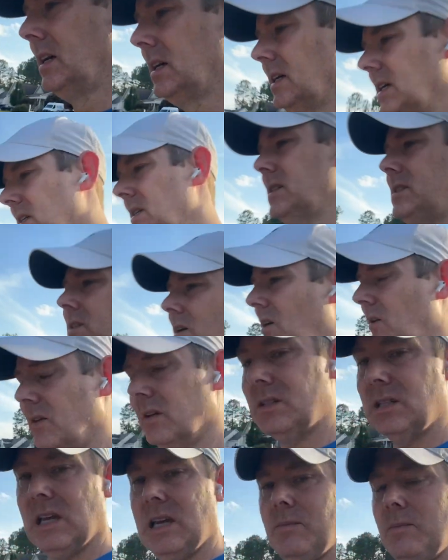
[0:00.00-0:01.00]
Because it's all in the
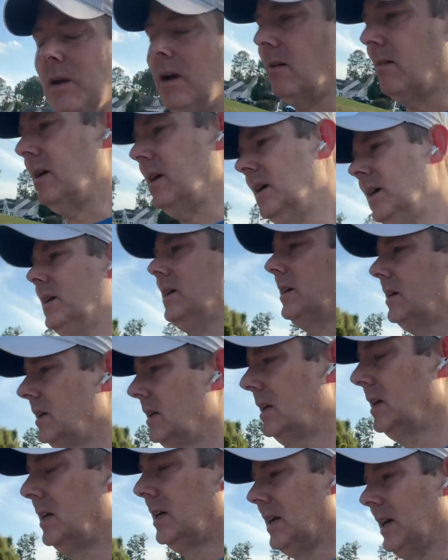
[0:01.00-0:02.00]
same area.
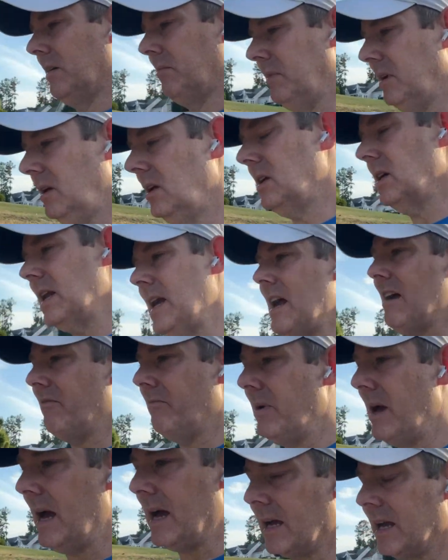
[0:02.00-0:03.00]
I mean, you can have
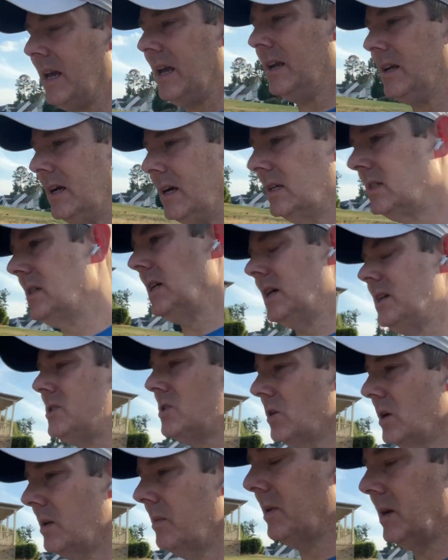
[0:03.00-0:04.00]
back and SI
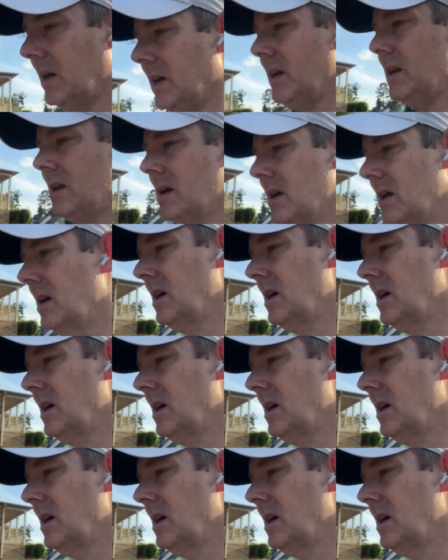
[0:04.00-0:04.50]
joint pain.